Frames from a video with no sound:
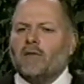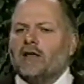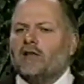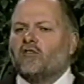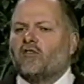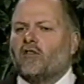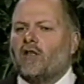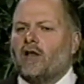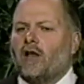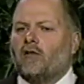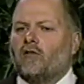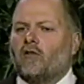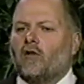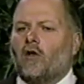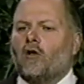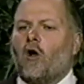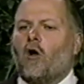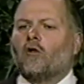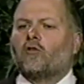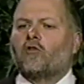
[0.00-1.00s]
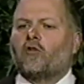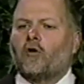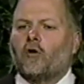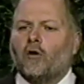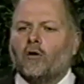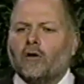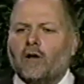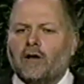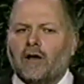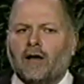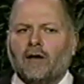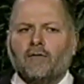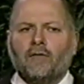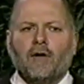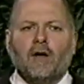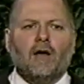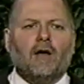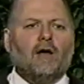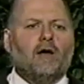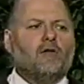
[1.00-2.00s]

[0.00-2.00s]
means that it's an alternative